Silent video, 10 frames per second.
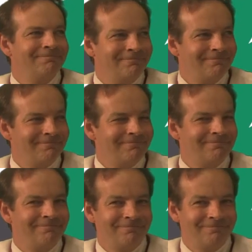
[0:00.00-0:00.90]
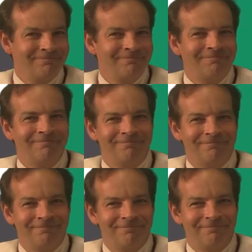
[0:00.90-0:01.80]

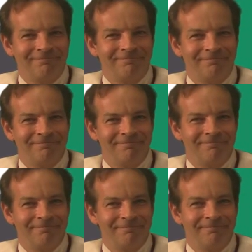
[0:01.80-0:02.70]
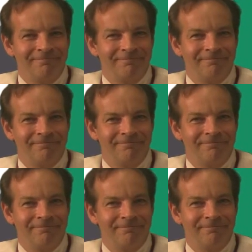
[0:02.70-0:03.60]

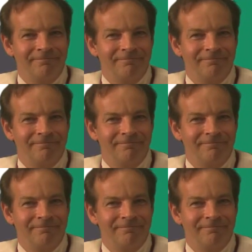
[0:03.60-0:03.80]
[no speech]